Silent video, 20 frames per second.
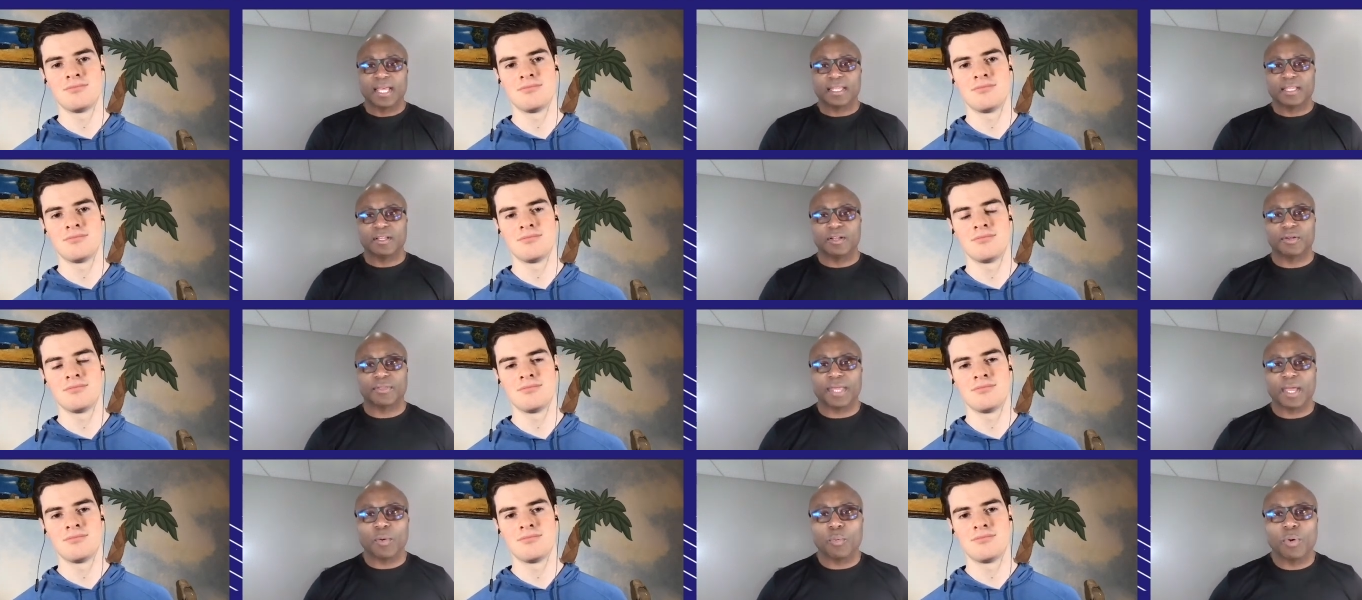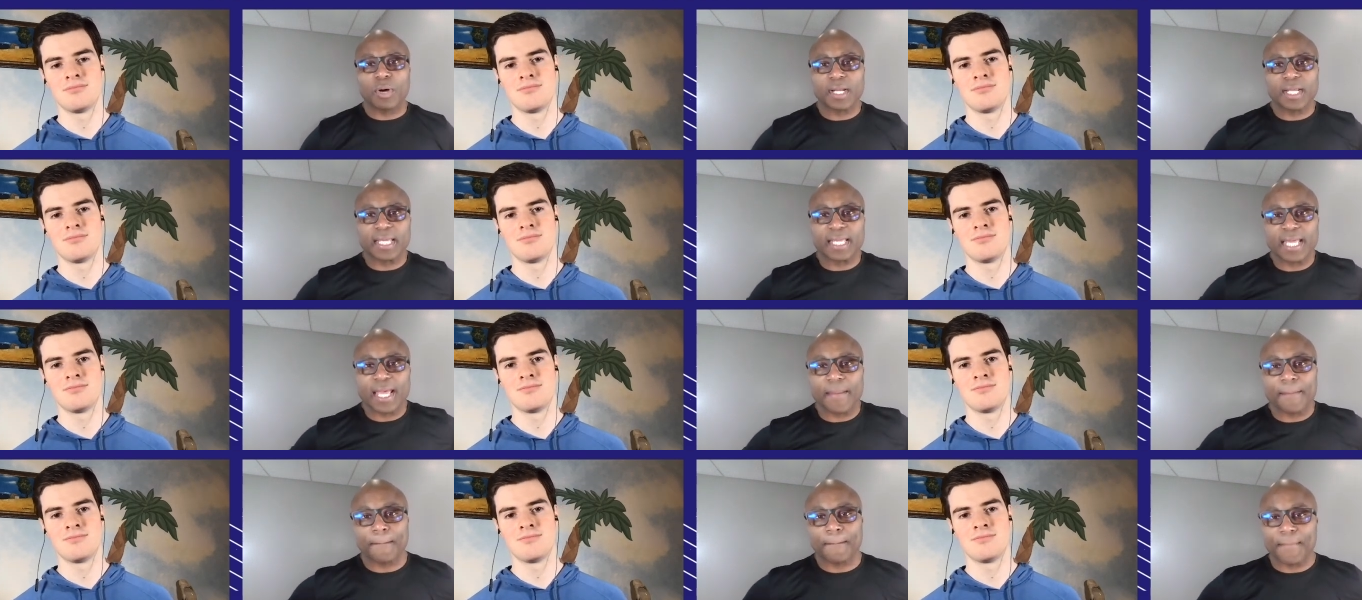Speaker 1: you know, they want to
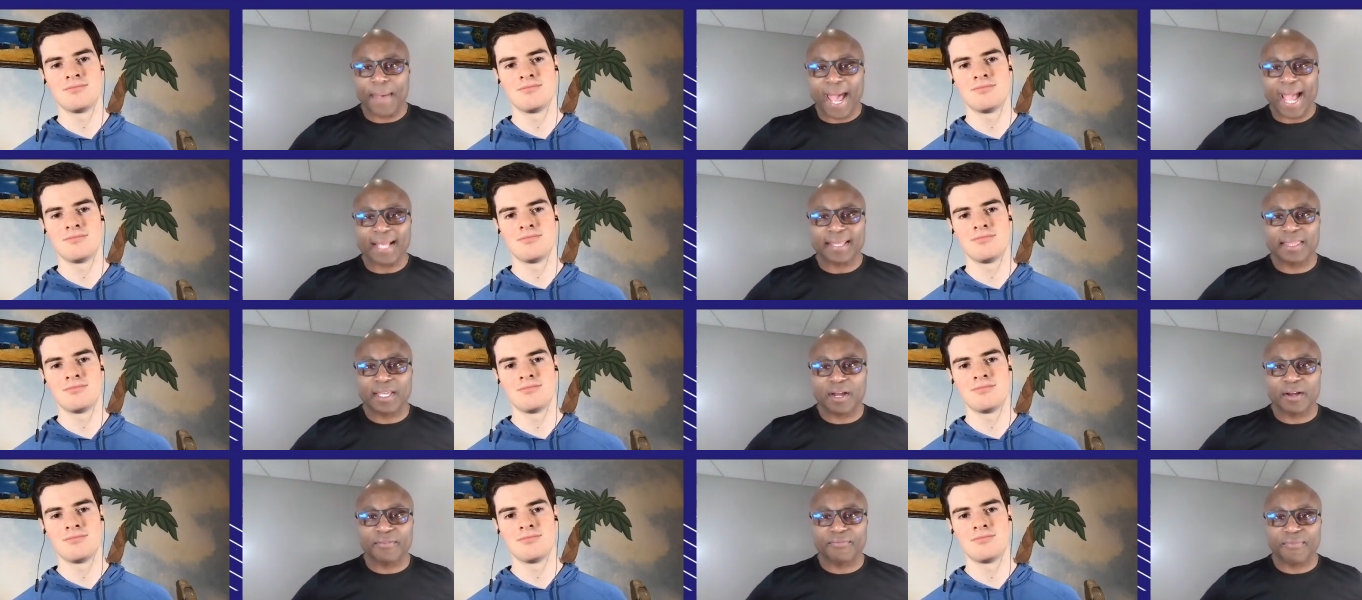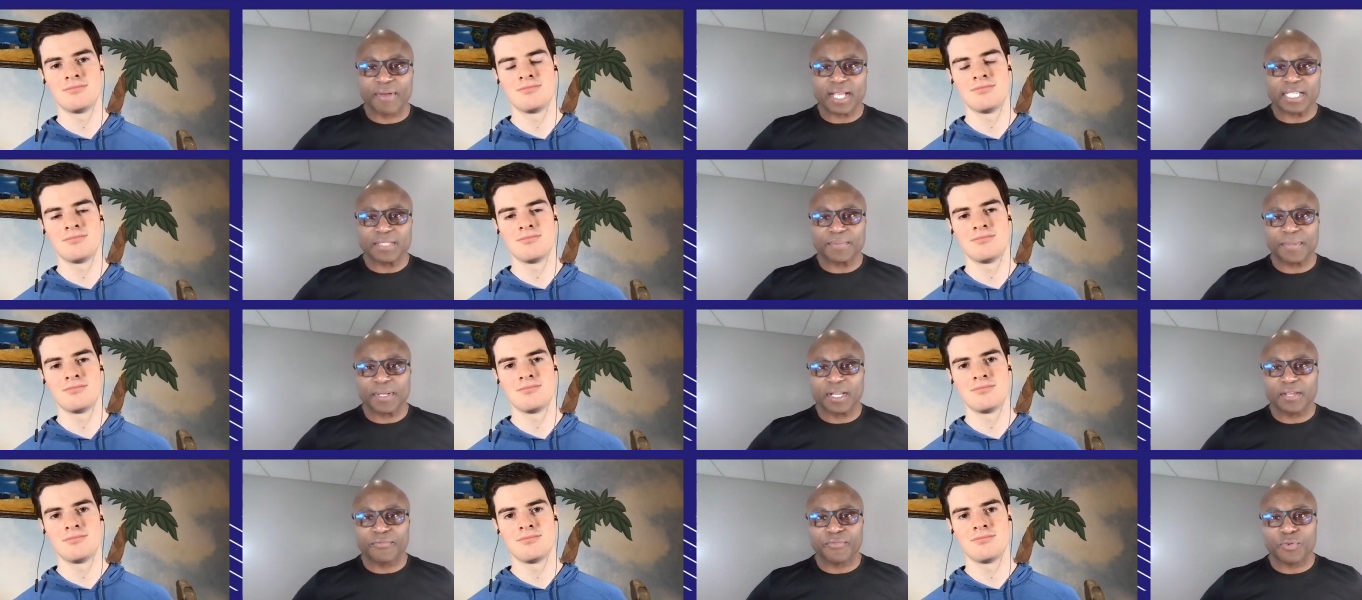get back their
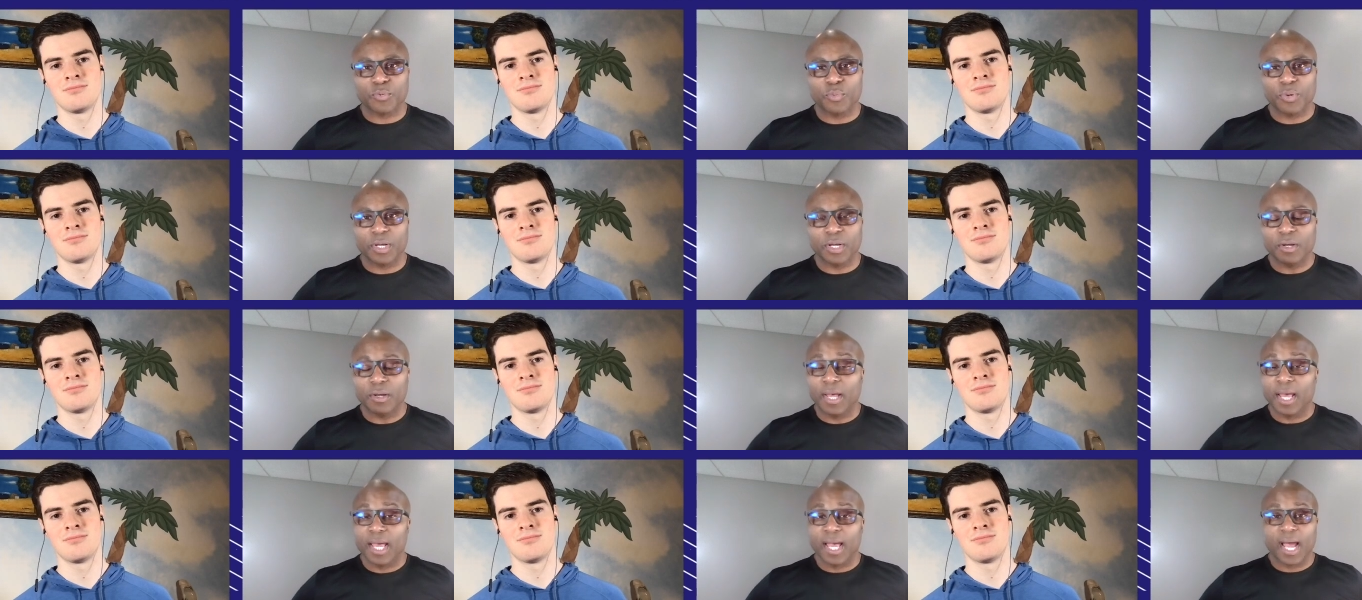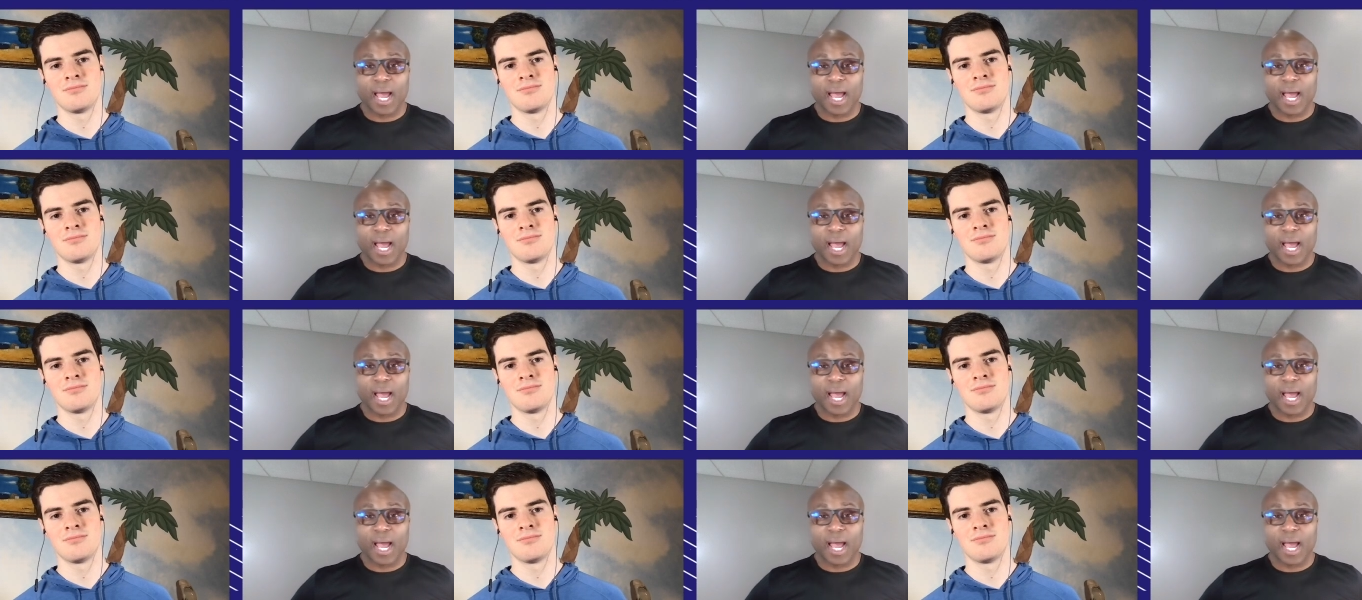investment, if you will.